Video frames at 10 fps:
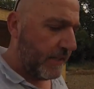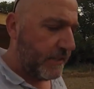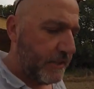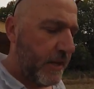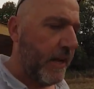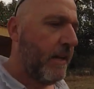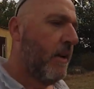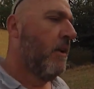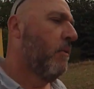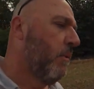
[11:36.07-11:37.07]
to do it.
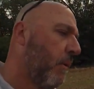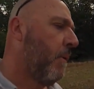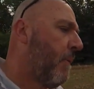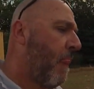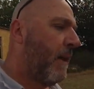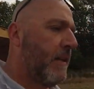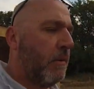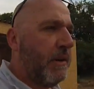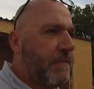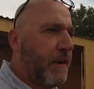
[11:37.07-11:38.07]
Well, you
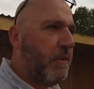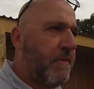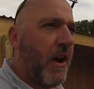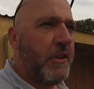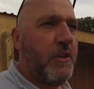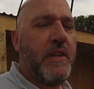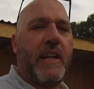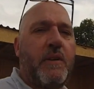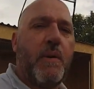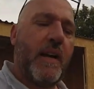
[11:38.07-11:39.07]
know, we feel with our
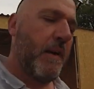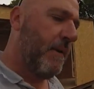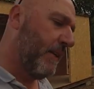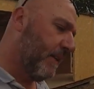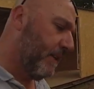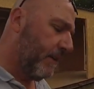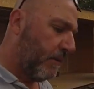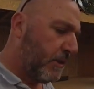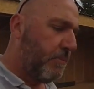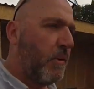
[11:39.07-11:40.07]
unique way, I mean, you
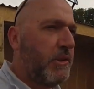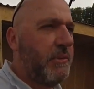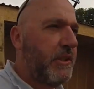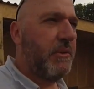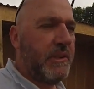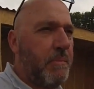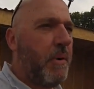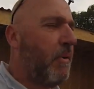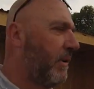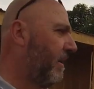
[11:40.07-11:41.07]
know, the sports we do is
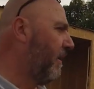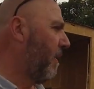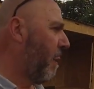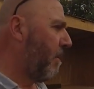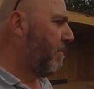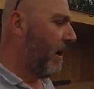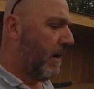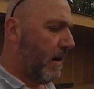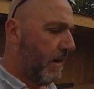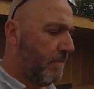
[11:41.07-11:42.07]
important,
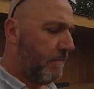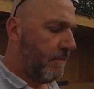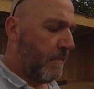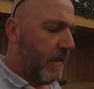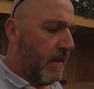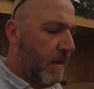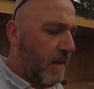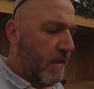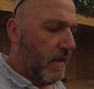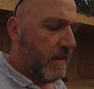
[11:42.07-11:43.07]
but
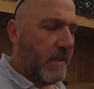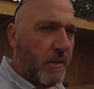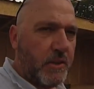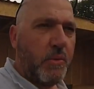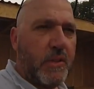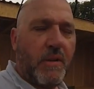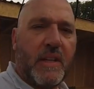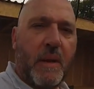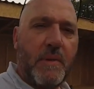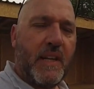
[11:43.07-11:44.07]
you know, it's also the
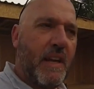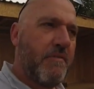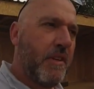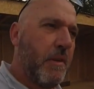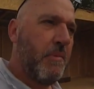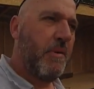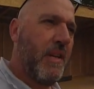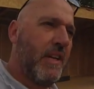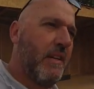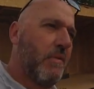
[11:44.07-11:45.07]
coming together of
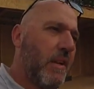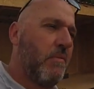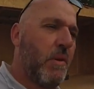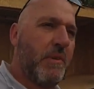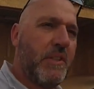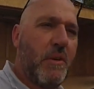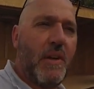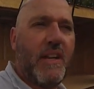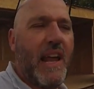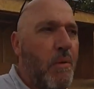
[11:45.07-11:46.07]
community and what we
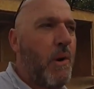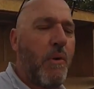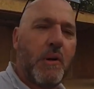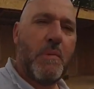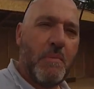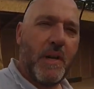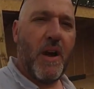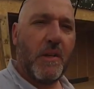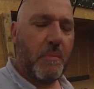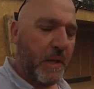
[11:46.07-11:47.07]
do and how welcoming we
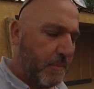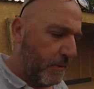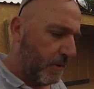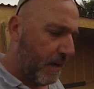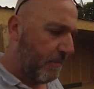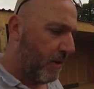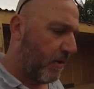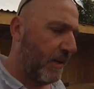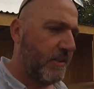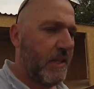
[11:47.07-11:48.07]
are to people who come
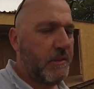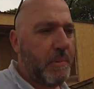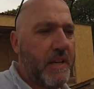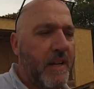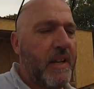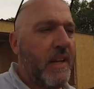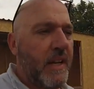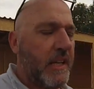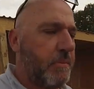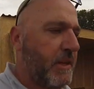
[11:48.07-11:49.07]
along. It's been
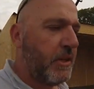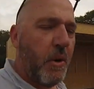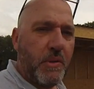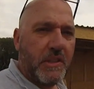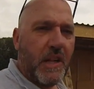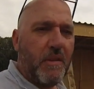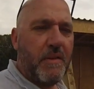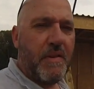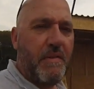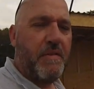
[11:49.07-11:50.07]
the
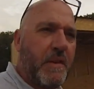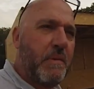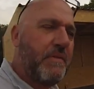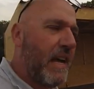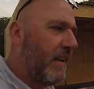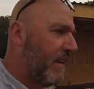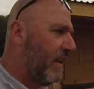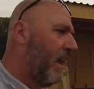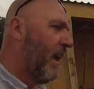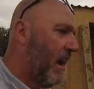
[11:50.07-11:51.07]
cornerstone of everything we've done, and